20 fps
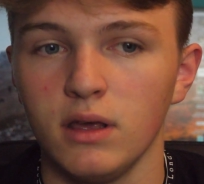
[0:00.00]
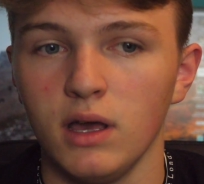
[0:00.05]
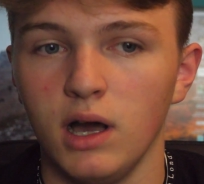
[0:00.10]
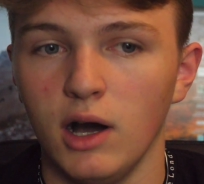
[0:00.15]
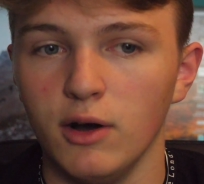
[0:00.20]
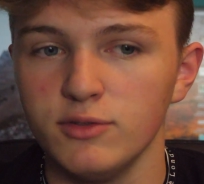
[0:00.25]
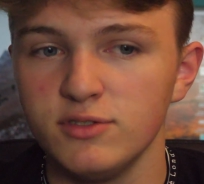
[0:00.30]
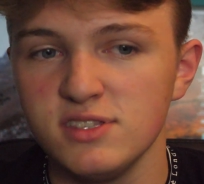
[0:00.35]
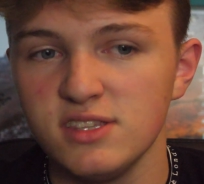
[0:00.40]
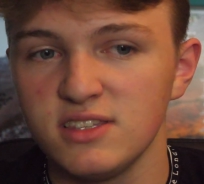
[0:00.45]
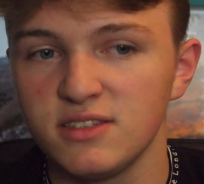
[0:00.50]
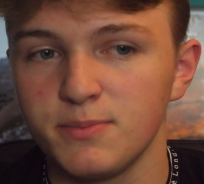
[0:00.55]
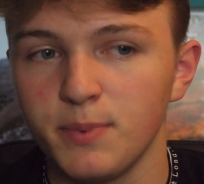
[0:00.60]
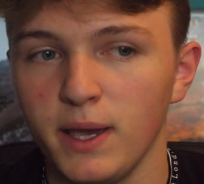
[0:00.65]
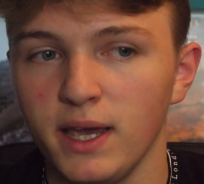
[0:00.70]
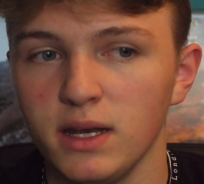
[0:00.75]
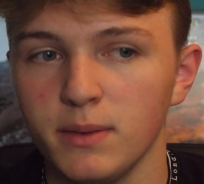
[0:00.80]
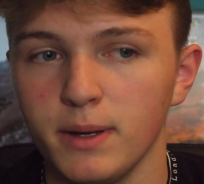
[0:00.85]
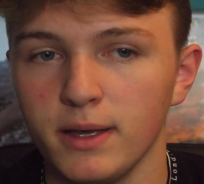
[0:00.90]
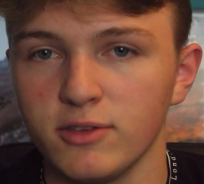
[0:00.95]
I was in
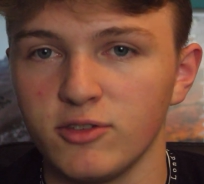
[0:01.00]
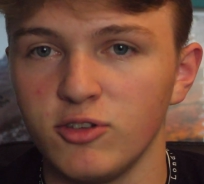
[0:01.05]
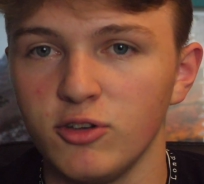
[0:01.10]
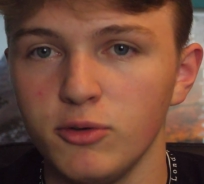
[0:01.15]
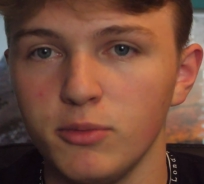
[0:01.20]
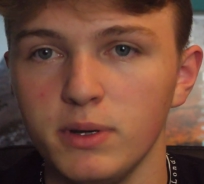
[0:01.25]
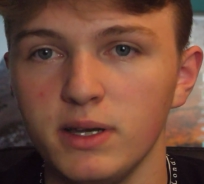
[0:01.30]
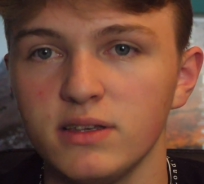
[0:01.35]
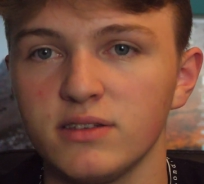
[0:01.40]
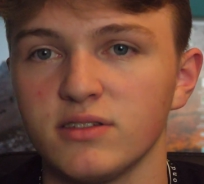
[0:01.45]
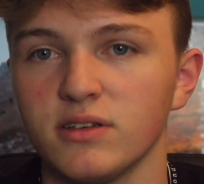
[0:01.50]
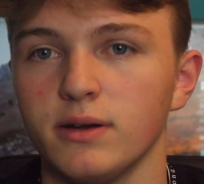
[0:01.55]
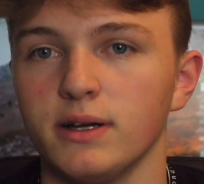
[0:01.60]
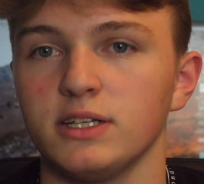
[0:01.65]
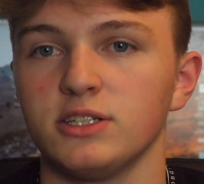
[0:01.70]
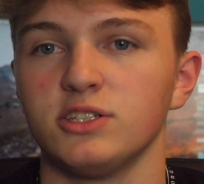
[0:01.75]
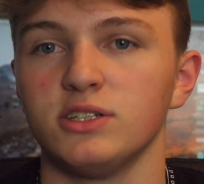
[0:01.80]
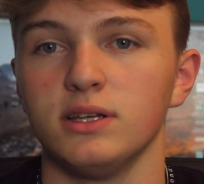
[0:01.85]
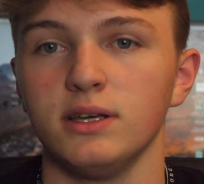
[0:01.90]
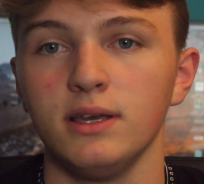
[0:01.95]
Spain about 2 weeks ago
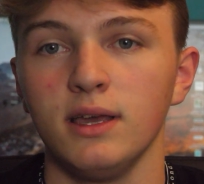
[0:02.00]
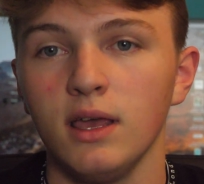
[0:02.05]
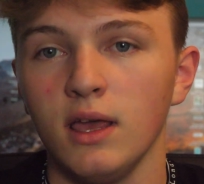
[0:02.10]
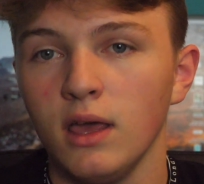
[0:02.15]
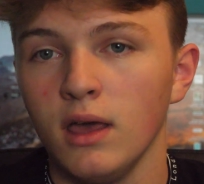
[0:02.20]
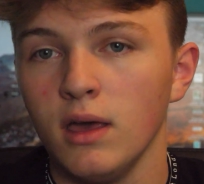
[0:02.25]
actually.